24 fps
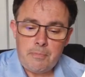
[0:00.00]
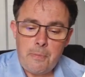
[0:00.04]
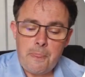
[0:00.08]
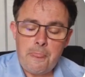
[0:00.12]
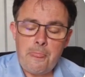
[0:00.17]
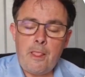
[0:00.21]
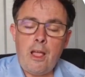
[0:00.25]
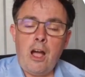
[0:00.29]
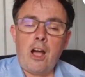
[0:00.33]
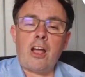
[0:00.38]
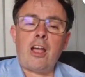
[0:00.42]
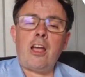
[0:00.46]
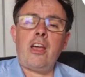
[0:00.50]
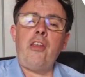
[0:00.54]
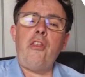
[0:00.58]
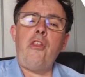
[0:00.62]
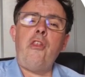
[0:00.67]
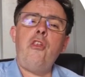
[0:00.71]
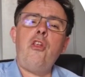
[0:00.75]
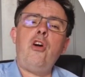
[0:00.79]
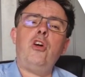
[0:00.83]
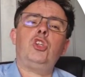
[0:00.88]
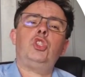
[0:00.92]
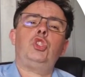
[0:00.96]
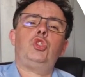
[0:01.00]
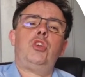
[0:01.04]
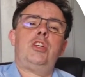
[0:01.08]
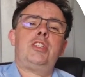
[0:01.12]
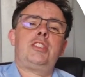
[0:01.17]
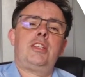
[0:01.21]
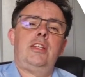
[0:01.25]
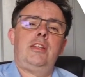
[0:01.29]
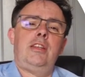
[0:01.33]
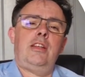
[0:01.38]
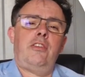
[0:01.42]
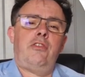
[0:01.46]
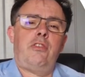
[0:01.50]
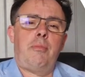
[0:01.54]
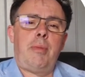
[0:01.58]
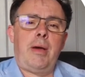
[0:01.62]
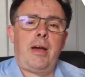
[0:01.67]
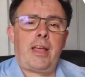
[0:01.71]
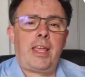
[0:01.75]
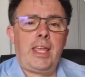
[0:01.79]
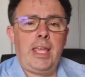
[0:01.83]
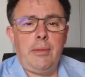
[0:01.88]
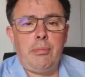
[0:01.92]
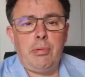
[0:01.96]
I cannot stress enough
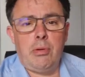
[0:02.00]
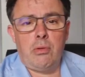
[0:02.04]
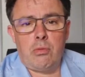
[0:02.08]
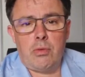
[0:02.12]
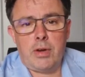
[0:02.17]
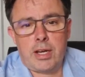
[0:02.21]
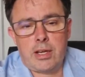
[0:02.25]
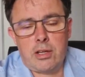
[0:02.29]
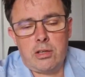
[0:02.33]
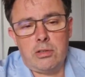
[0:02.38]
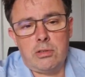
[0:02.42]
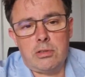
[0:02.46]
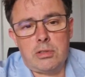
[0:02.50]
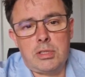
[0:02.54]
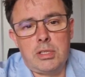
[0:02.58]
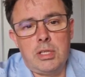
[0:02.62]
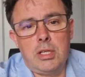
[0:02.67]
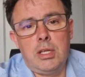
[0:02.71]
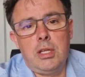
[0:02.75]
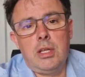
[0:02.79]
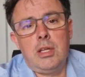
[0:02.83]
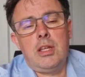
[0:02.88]
about keeping records.